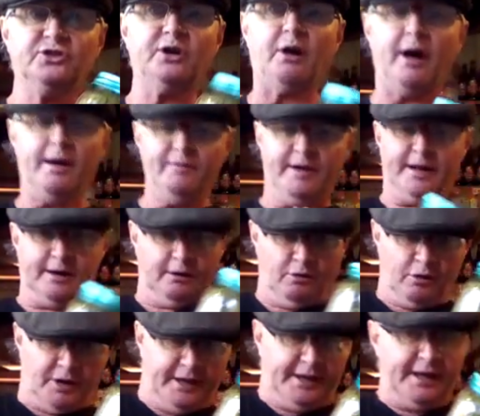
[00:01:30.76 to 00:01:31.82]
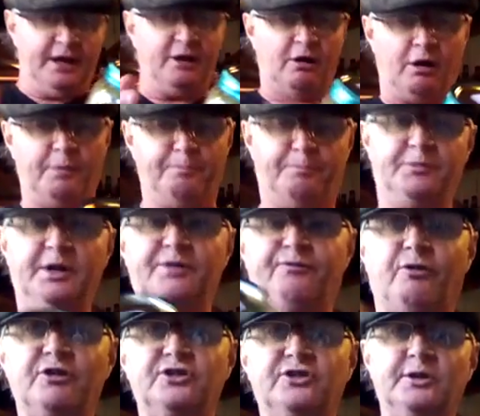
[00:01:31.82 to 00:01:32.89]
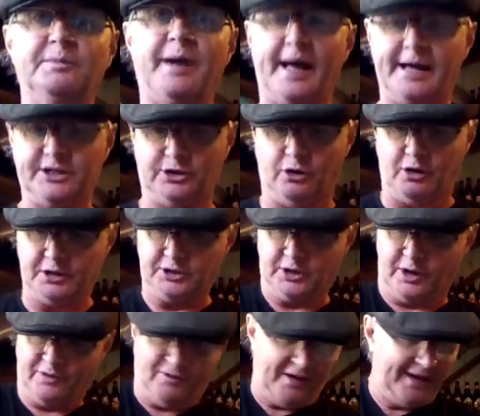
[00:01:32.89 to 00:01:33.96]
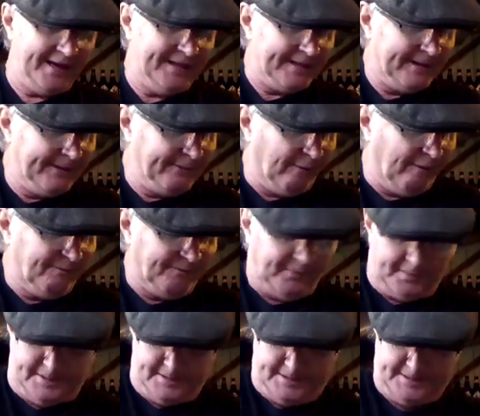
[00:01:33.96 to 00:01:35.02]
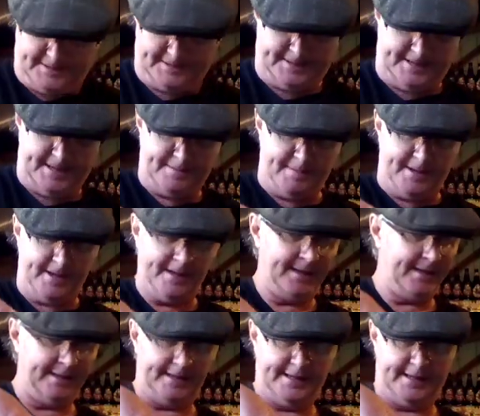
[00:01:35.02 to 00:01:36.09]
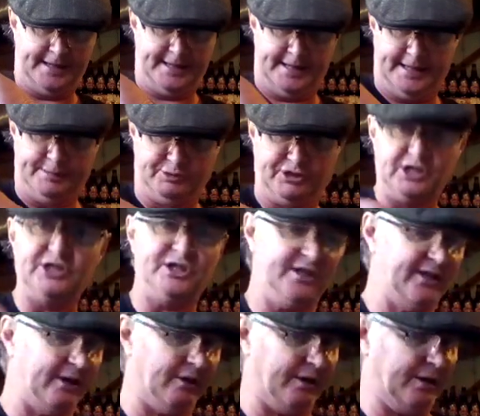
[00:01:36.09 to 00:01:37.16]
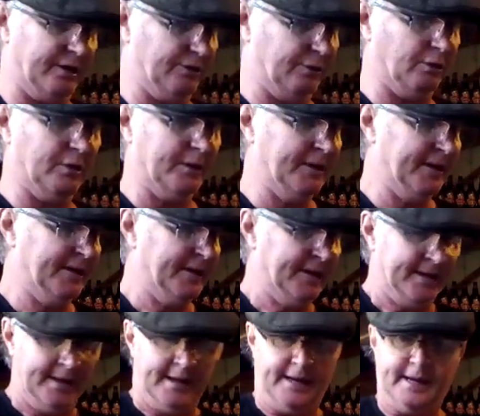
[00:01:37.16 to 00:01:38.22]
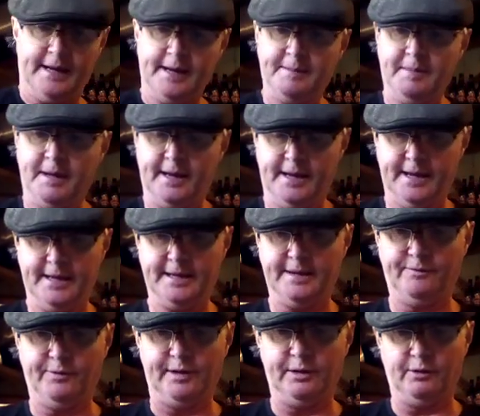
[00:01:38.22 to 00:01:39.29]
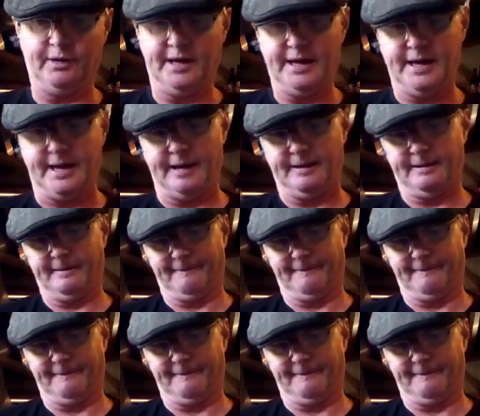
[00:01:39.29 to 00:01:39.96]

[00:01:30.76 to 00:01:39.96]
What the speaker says: I haven't had a look in here. I defrosted them last night, so if I can get the lid off, yep, it was easier than I thought. Have we look here?